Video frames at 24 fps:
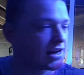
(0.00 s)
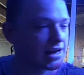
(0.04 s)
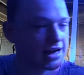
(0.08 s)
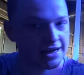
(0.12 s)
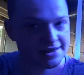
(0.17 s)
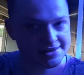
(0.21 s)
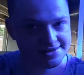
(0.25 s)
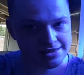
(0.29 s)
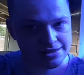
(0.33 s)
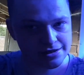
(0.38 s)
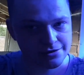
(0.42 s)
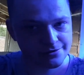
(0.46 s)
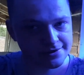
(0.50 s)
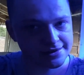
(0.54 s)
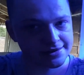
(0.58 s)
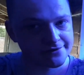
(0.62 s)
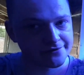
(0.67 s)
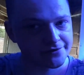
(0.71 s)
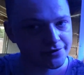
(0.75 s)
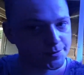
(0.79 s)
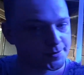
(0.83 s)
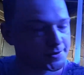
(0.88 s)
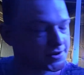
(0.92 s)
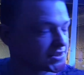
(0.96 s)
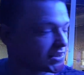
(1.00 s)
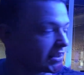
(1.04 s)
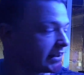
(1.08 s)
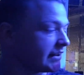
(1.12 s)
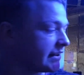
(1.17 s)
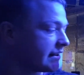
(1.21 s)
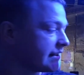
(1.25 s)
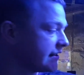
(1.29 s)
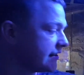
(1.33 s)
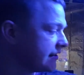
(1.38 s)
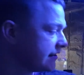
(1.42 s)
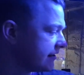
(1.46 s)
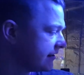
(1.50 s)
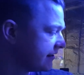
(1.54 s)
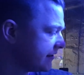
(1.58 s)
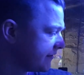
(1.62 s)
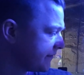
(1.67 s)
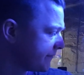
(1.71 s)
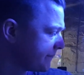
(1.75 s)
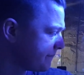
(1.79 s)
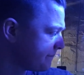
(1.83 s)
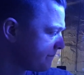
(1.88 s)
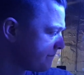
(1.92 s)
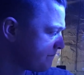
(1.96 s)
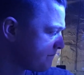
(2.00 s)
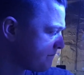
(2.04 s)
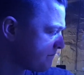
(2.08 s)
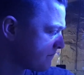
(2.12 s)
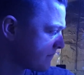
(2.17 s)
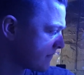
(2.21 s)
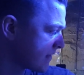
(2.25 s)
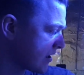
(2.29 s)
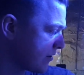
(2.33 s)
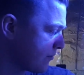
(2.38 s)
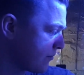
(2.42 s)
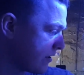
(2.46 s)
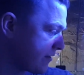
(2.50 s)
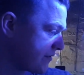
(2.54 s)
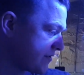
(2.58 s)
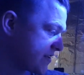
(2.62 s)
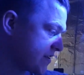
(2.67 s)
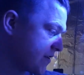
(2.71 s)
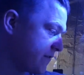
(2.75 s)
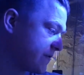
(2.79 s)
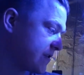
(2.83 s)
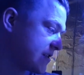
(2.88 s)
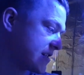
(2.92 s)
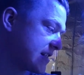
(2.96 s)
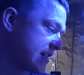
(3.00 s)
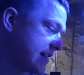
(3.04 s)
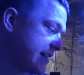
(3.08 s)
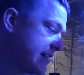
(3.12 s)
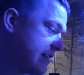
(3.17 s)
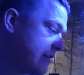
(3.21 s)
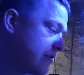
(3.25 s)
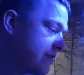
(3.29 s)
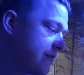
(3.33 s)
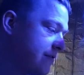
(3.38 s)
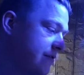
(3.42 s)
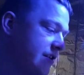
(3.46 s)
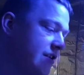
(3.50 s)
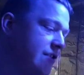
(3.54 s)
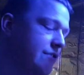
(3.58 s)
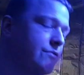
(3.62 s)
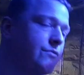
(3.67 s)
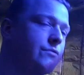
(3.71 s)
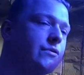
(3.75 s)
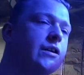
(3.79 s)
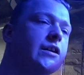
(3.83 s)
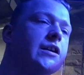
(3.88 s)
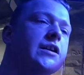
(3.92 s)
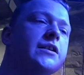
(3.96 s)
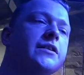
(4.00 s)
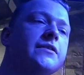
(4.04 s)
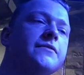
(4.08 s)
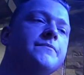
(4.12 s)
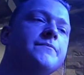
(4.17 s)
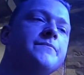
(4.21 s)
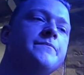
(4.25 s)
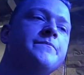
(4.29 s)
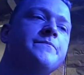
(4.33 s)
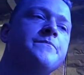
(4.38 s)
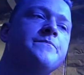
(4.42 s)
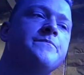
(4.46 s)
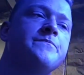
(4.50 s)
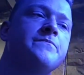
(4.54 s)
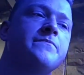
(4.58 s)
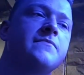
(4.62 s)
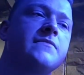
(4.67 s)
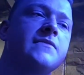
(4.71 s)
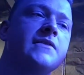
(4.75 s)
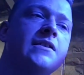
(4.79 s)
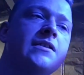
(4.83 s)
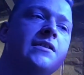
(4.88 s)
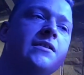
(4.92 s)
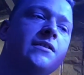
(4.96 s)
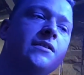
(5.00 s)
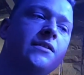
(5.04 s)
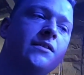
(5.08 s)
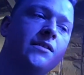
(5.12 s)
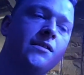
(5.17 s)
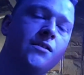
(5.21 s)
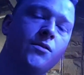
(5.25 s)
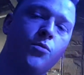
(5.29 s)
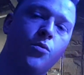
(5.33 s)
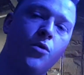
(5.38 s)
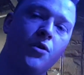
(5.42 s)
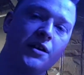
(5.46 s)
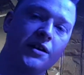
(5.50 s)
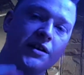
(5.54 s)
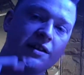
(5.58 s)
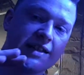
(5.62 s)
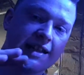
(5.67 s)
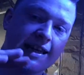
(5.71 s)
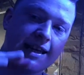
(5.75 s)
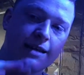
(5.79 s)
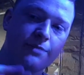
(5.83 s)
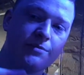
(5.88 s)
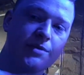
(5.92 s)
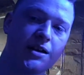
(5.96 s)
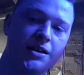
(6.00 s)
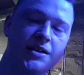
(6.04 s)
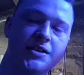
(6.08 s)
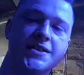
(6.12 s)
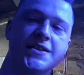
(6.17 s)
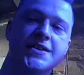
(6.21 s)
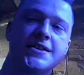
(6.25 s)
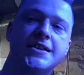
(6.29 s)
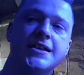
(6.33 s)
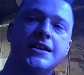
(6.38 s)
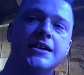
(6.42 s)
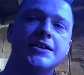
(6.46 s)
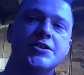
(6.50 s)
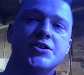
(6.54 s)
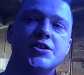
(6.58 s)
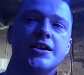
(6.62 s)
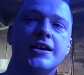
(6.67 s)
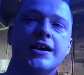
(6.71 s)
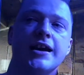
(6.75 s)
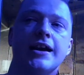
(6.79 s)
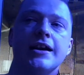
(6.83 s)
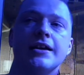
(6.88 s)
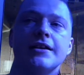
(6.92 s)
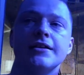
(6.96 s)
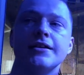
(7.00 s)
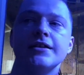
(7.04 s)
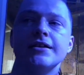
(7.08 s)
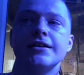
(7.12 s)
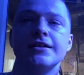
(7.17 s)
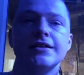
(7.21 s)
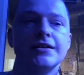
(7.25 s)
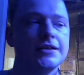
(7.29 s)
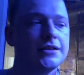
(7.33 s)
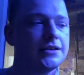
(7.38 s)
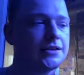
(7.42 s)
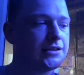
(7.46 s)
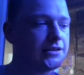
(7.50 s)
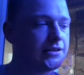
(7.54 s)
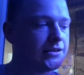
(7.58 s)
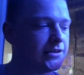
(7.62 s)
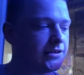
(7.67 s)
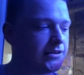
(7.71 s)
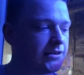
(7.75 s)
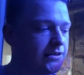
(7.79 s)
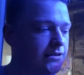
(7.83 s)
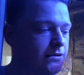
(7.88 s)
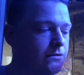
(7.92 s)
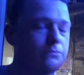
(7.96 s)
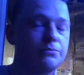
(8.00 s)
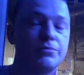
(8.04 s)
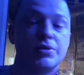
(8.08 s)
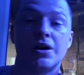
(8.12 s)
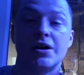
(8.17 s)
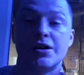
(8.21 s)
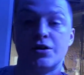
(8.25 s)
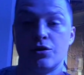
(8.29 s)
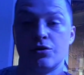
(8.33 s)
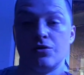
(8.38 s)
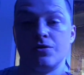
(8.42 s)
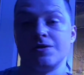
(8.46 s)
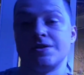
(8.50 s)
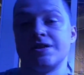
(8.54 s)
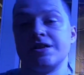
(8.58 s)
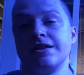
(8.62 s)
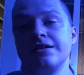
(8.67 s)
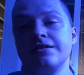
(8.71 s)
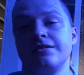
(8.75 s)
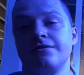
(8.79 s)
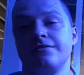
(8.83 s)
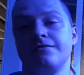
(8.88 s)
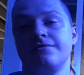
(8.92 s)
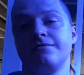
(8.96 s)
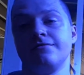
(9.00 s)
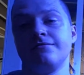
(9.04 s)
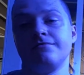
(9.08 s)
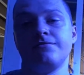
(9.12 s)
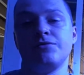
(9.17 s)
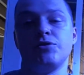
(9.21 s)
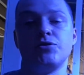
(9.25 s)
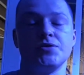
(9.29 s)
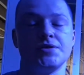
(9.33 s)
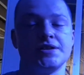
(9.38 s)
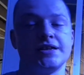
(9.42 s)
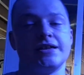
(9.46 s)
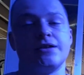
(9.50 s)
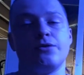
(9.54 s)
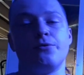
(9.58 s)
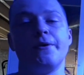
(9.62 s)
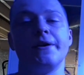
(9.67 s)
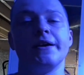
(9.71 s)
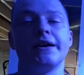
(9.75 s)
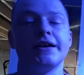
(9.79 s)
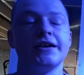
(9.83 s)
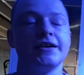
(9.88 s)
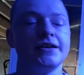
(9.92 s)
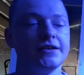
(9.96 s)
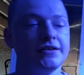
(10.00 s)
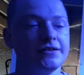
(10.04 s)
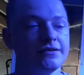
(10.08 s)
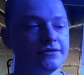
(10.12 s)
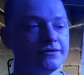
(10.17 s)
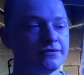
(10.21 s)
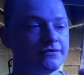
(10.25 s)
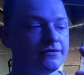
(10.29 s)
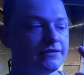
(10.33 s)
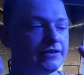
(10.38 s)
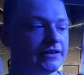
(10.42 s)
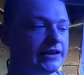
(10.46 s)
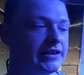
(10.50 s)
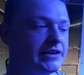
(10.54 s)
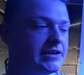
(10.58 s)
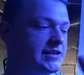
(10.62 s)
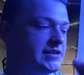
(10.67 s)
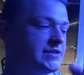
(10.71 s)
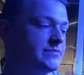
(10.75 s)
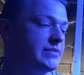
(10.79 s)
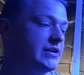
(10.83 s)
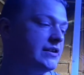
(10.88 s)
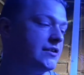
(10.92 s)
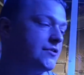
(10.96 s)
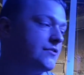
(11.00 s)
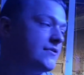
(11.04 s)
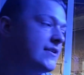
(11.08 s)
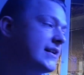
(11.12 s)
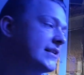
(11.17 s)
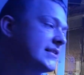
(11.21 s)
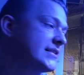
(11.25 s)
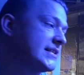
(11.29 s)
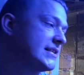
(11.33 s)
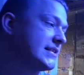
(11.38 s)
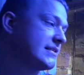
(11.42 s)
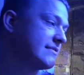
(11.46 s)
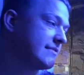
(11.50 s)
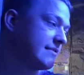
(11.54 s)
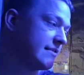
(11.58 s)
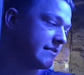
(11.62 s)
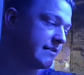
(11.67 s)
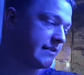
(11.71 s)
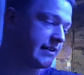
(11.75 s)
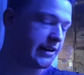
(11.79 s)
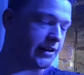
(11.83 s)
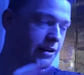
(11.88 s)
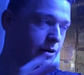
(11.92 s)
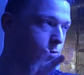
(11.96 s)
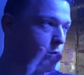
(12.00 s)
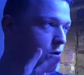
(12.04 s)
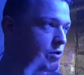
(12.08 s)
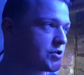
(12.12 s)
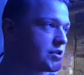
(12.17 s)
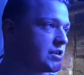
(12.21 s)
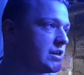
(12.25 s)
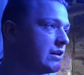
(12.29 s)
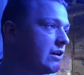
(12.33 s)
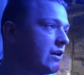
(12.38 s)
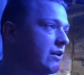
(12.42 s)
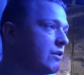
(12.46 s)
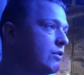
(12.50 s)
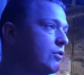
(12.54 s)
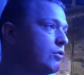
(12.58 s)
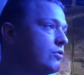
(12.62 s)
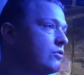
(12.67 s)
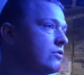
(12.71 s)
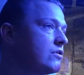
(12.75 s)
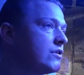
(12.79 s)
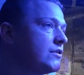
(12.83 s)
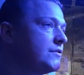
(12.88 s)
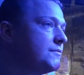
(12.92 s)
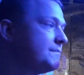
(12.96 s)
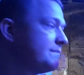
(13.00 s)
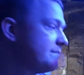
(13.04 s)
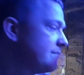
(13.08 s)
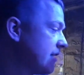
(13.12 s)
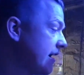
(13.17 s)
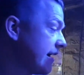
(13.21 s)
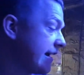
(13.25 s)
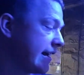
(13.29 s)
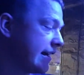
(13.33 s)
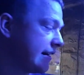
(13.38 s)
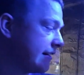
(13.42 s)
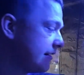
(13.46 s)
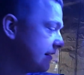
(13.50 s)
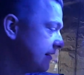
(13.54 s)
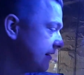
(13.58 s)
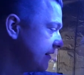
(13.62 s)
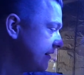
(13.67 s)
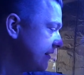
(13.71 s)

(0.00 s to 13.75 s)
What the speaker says: as in you're reading from the tank. Whereas obviously you're wanting to keep that as still as you can. But I caught it quick, and it's been corrected, and I'm watching it like a hawk again.